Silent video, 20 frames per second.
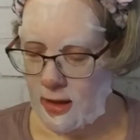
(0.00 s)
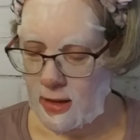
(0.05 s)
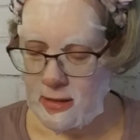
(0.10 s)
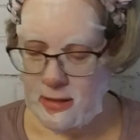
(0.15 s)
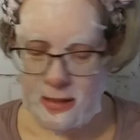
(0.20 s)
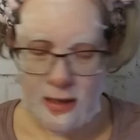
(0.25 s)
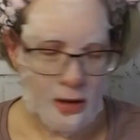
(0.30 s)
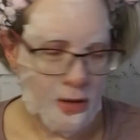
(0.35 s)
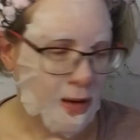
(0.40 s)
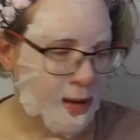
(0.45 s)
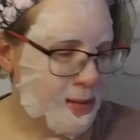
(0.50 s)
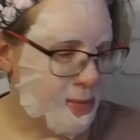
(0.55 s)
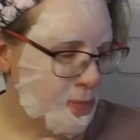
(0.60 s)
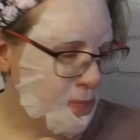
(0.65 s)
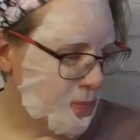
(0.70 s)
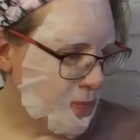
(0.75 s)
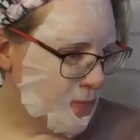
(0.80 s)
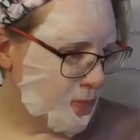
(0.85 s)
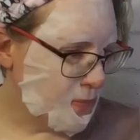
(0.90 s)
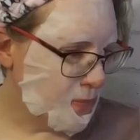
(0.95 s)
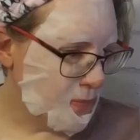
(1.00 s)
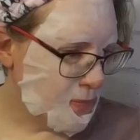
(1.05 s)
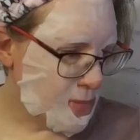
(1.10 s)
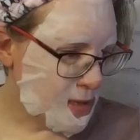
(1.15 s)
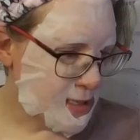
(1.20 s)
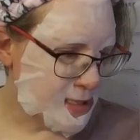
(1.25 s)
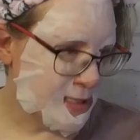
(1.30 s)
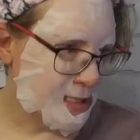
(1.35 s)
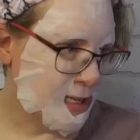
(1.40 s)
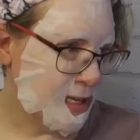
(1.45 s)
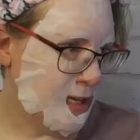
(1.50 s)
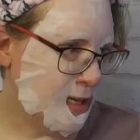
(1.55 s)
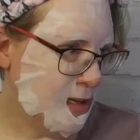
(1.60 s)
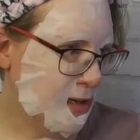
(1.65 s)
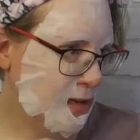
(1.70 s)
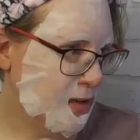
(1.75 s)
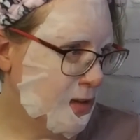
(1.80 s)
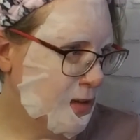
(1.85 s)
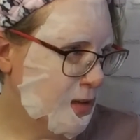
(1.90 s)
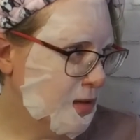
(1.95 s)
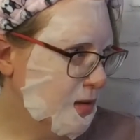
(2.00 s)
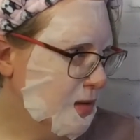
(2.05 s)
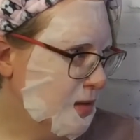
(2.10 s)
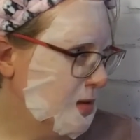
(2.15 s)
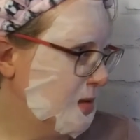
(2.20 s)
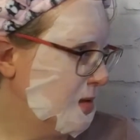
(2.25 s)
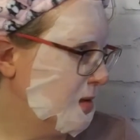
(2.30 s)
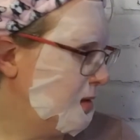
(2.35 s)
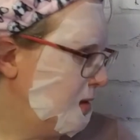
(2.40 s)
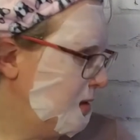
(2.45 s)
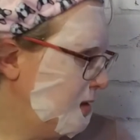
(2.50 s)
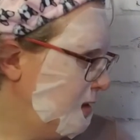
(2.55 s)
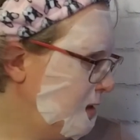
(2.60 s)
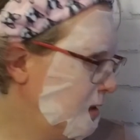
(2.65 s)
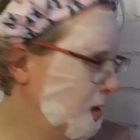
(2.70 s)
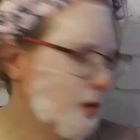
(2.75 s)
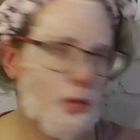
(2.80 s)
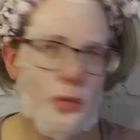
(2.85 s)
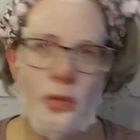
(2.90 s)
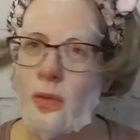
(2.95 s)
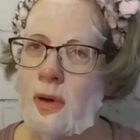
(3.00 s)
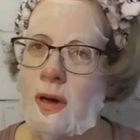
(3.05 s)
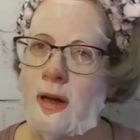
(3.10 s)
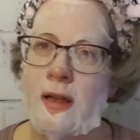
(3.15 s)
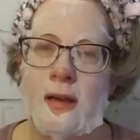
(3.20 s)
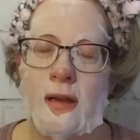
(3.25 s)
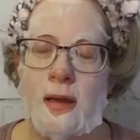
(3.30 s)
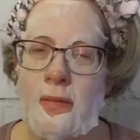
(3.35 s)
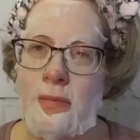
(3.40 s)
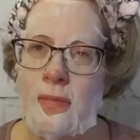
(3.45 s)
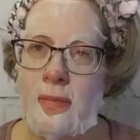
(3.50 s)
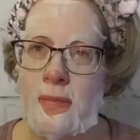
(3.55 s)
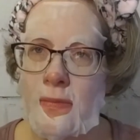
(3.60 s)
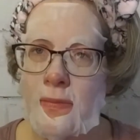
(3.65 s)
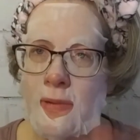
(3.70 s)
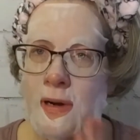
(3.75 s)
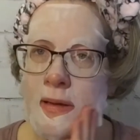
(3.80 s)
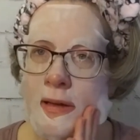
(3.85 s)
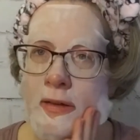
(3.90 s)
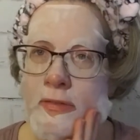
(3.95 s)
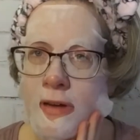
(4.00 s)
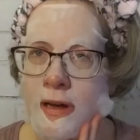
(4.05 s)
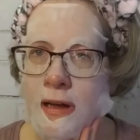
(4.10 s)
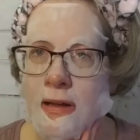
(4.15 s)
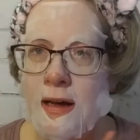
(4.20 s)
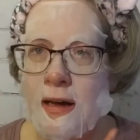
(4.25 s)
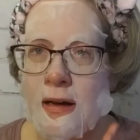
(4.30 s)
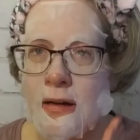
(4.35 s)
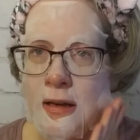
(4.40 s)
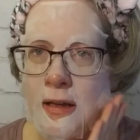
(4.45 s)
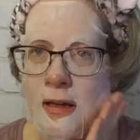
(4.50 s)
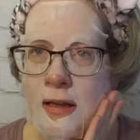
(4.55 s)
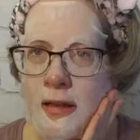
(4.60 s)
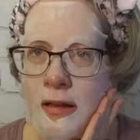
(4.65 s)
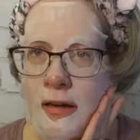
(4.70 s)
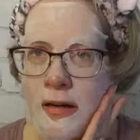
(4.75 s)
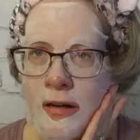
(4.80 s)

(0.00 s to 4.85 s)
so I'm missing one and probably fell out in the